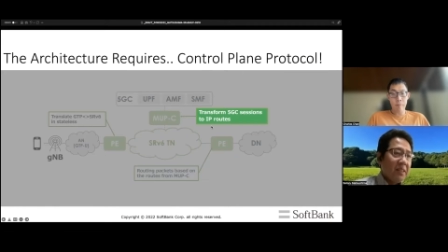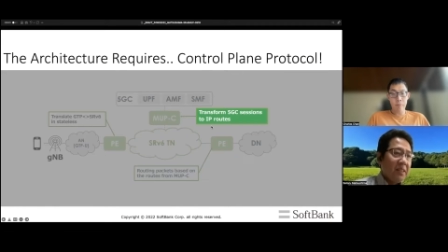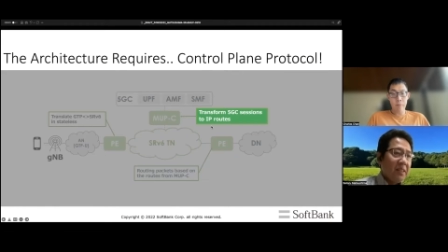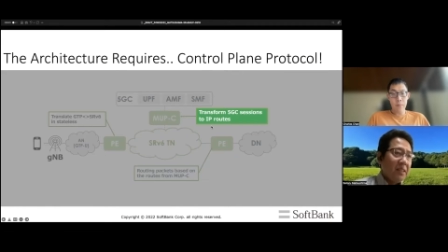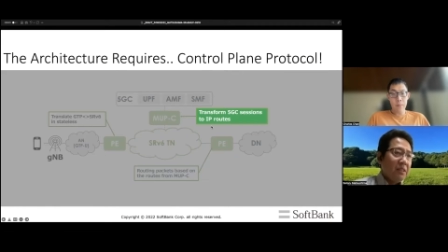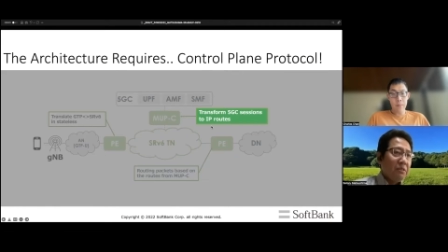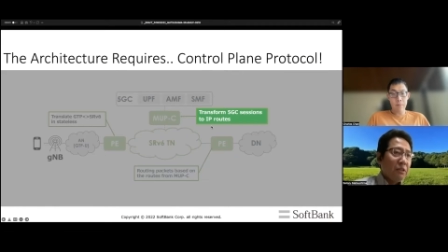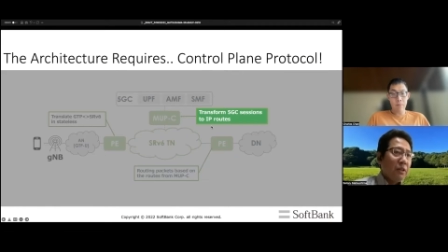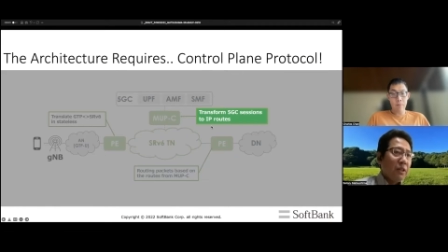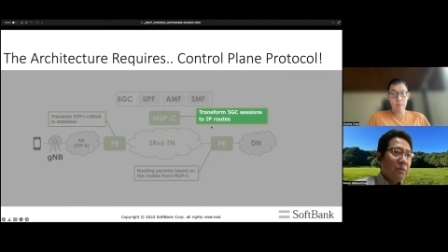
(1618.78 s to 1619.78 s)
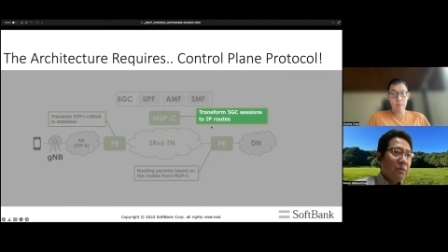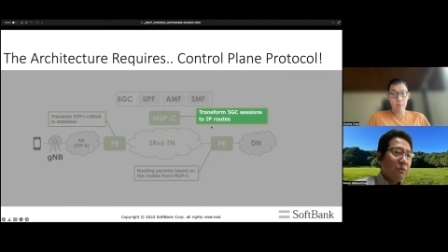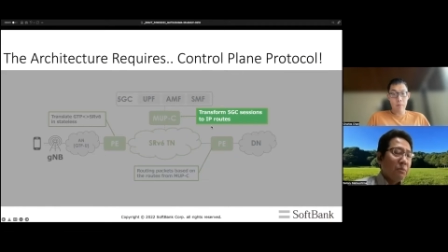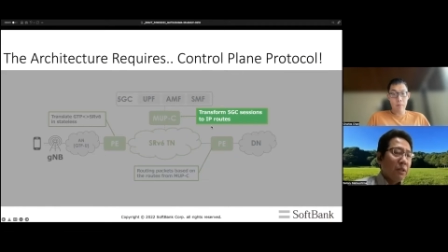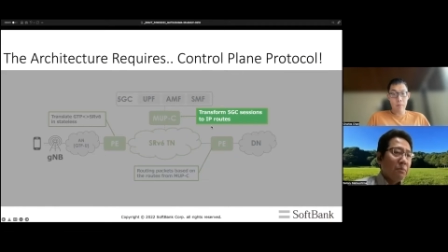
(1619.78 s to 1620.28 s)
It requires control
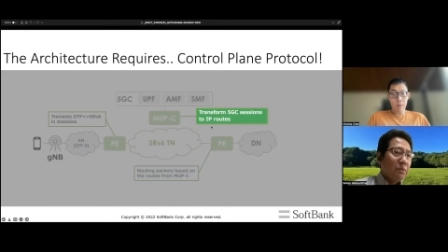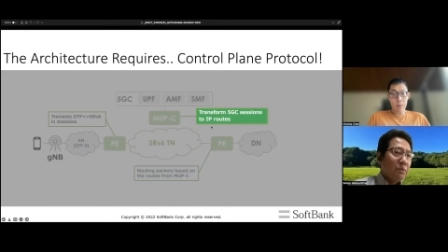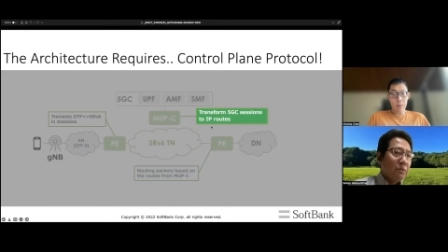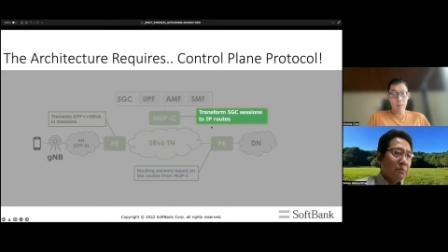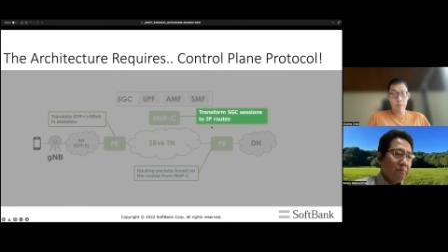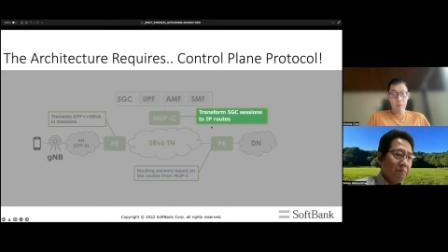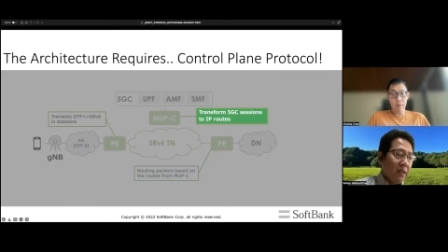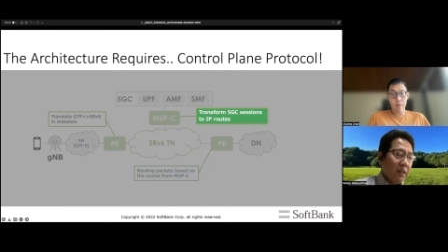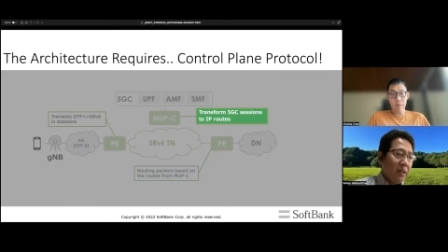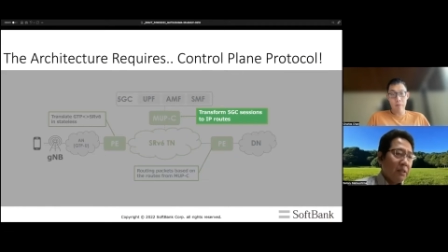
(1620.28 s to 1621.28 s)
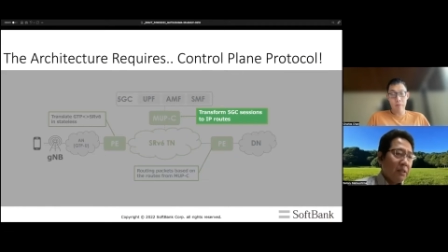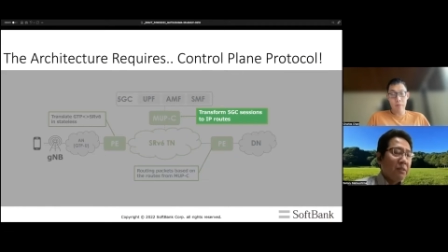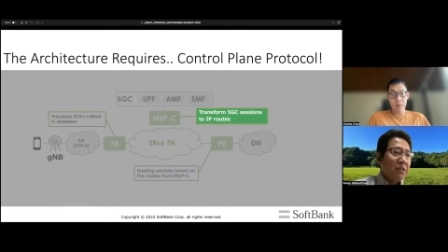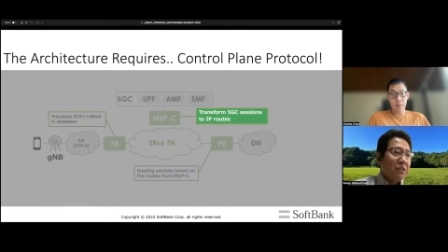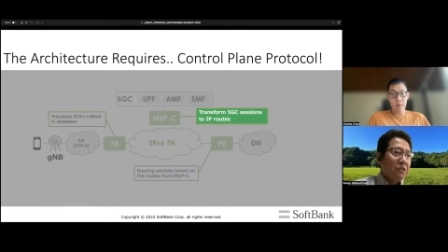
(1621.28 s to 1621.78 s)
plane protocol
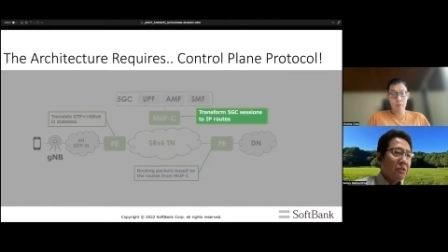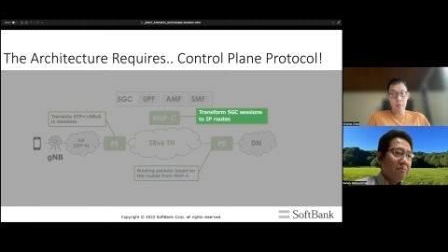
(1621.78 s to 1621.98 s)
extension.